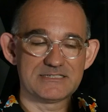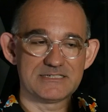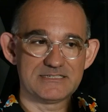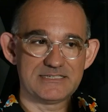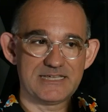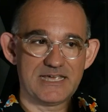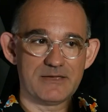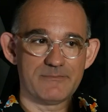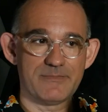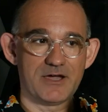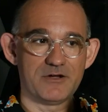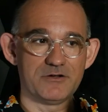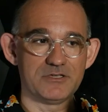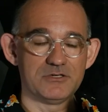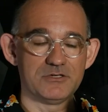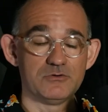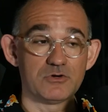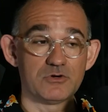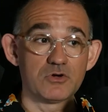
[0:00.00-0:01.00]
say about
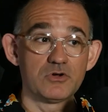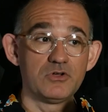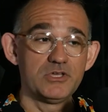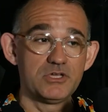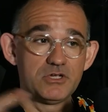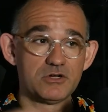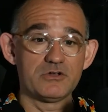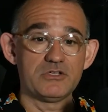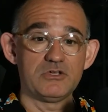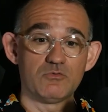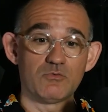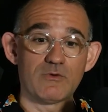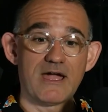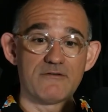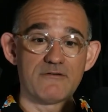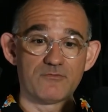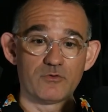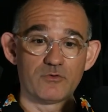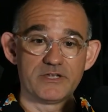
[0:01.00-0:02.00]
you. Earlier, you
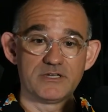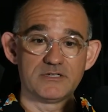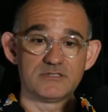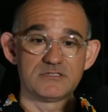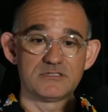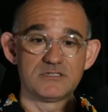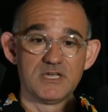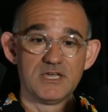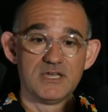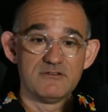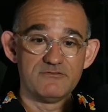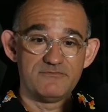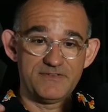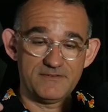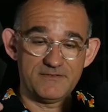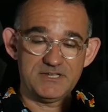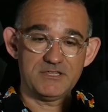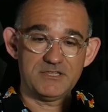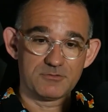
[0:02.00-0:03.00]
referenced
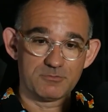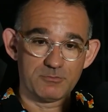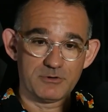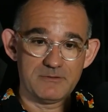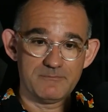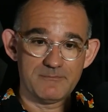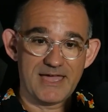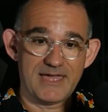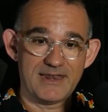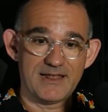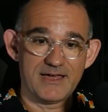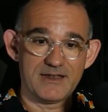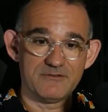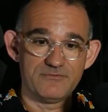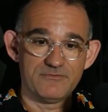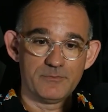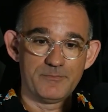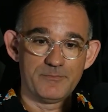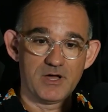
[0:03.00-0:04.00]
53 men on a
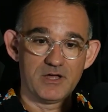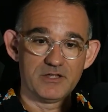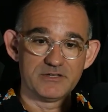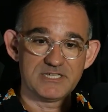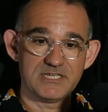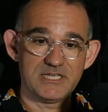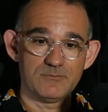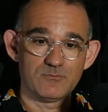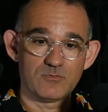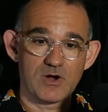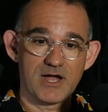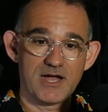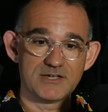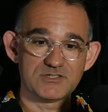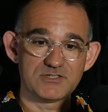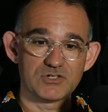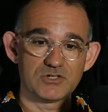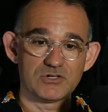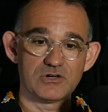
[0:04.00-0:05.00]
football team
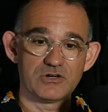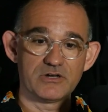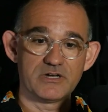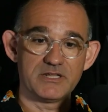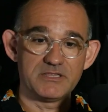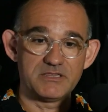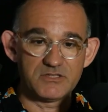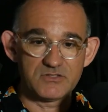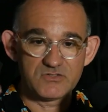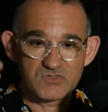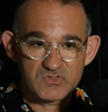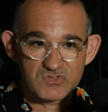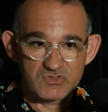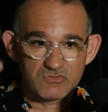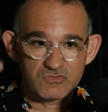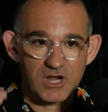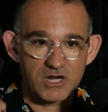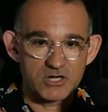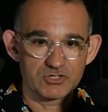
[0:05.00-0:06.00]
roster and in the
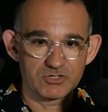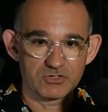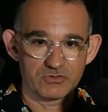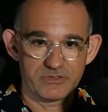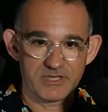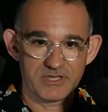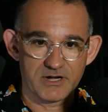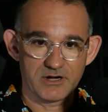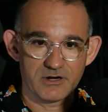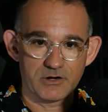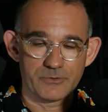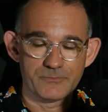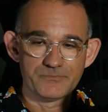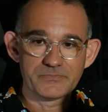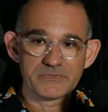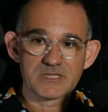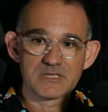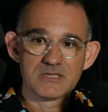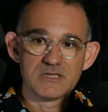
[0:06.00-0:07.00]
structure there.
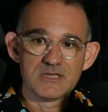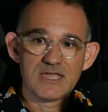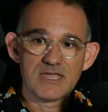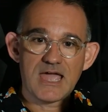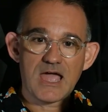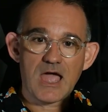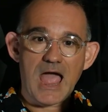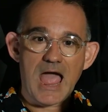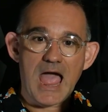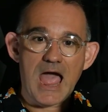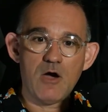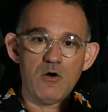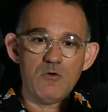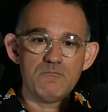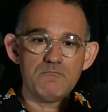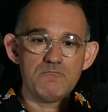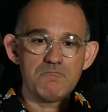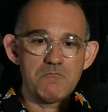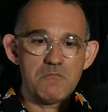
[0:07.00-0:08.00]

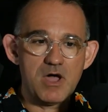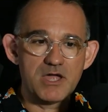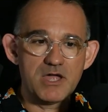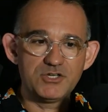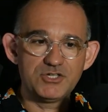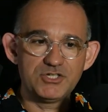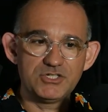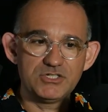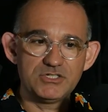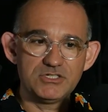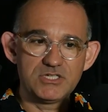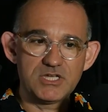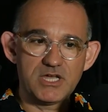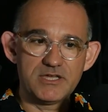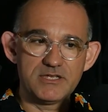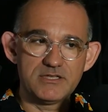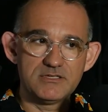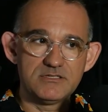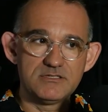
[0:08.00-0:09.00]
How much
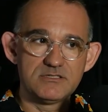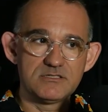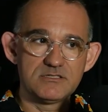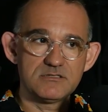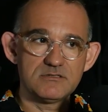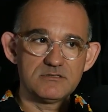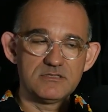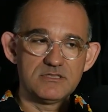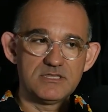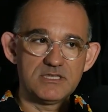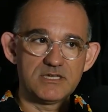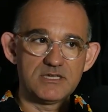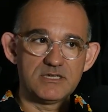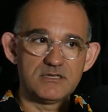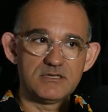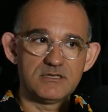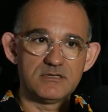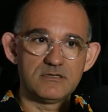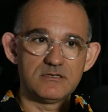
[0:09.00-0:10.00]
does
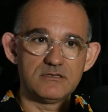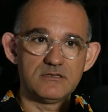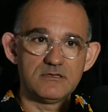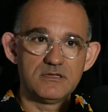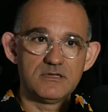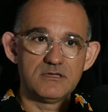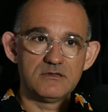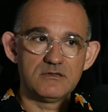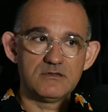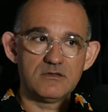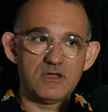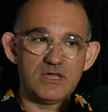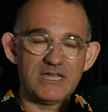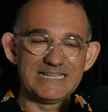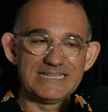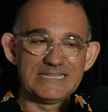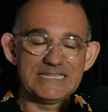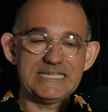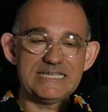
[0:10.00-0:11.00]
the
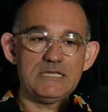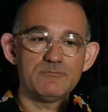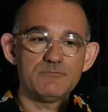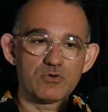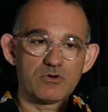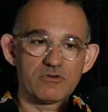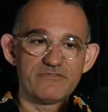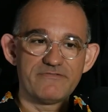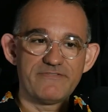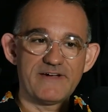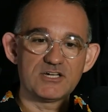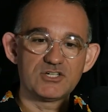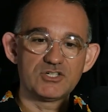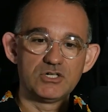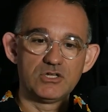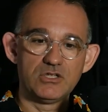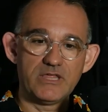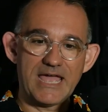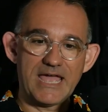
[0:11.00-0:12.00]
elite
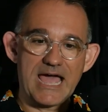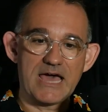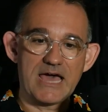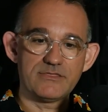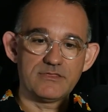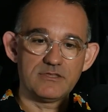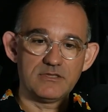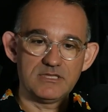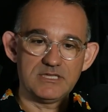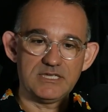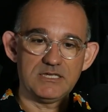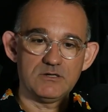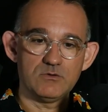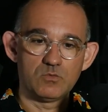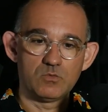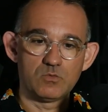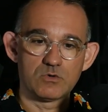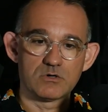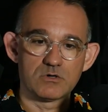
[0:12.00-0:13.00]
professional athlete
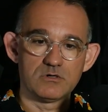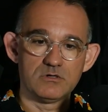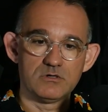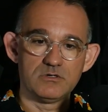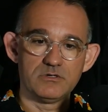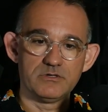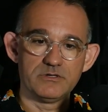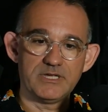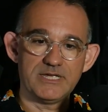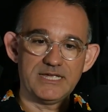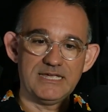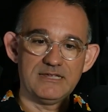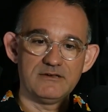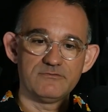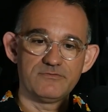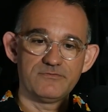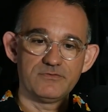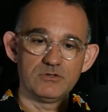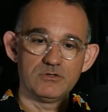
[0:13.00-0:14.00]
world
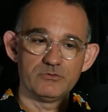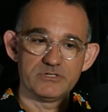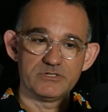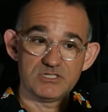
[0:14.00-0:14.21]
influence